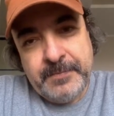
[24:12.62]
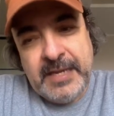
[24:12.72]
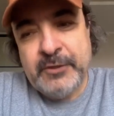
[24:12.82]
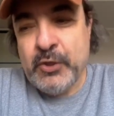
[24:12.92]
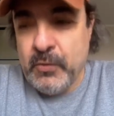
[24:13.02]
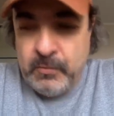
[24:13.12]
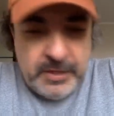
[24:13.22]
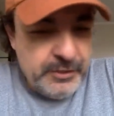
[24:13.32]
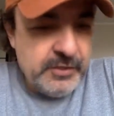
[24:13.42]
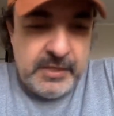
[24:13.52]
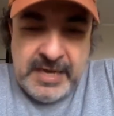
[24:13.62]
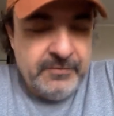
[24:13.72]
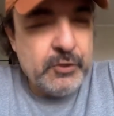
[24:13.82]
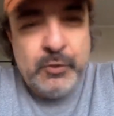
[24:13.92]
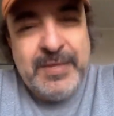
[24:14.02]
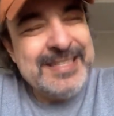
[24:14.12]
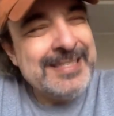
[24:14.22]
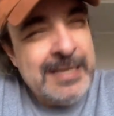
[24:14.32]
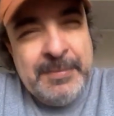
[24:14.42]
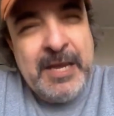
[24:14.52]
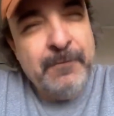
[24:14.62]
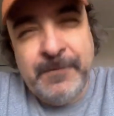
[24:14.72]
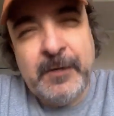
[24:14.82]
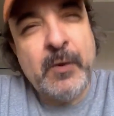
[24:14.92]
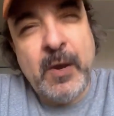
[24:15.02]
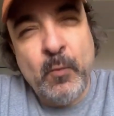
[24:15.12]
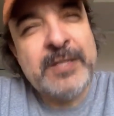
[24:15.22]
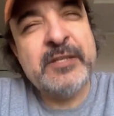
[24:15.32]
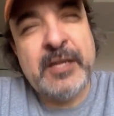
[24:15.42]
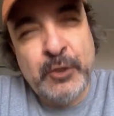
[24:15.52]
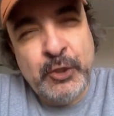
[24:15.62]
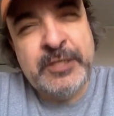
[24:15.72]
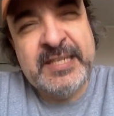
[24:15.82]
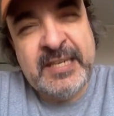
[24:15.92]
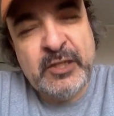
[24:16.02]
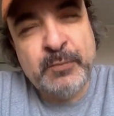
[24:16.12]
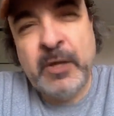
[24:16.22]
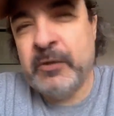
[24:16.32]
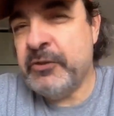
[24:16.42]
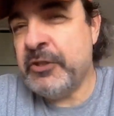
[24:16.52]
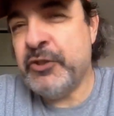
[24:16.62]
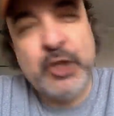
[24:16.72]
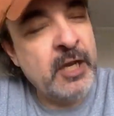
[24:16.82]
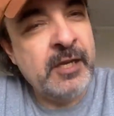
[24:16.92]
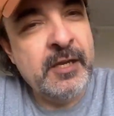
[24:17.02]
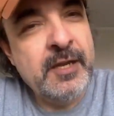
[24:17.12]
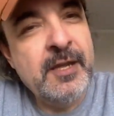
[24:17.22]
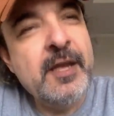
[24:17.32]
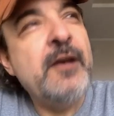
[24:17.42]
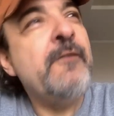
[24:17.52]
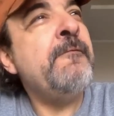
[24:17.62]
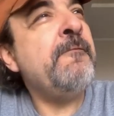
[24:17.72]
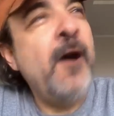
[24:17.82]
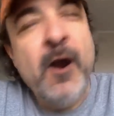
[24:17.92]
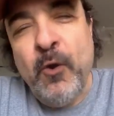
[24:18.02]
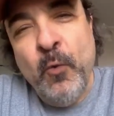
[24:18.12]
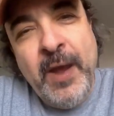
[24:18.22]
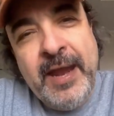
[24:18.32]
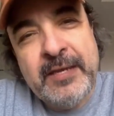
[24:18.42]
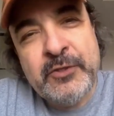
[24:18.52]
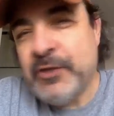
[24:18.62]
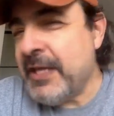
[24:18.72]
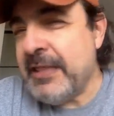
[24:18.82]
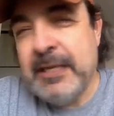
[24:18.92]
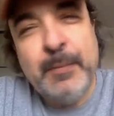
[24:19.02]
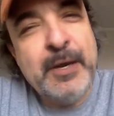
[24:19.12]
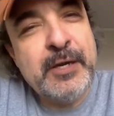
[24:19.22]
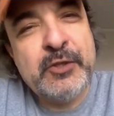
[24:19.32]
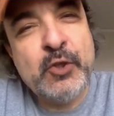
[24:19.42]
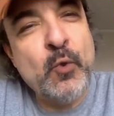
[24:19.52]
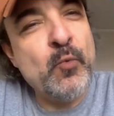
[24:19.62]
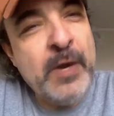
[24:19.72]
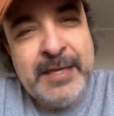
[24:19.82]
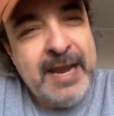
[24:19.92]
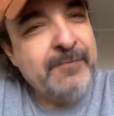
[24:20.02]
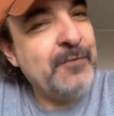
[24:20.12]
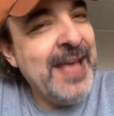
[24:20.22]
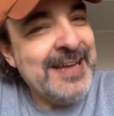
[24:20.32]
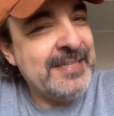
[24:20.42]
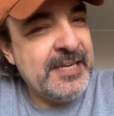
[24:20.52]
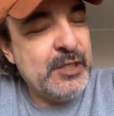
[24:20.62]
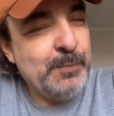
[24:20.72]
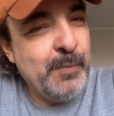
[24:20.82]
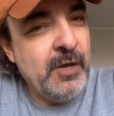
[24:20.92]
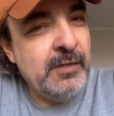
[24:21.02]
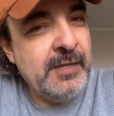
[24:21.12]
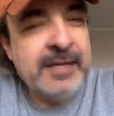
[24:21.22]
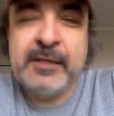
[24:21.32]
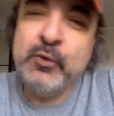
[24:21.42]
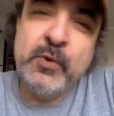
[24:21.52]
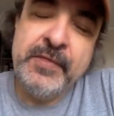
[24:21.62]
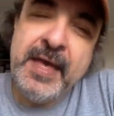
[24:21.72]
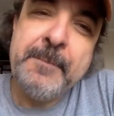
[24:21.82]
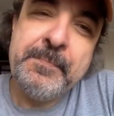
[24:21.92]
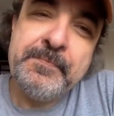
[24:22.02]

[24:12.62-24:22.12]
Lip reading: And so Russia is going to have to do that. Somehow figure out what's a good tennis ball to chuck far away so that the Americans go running after that tennis ball and ignore them.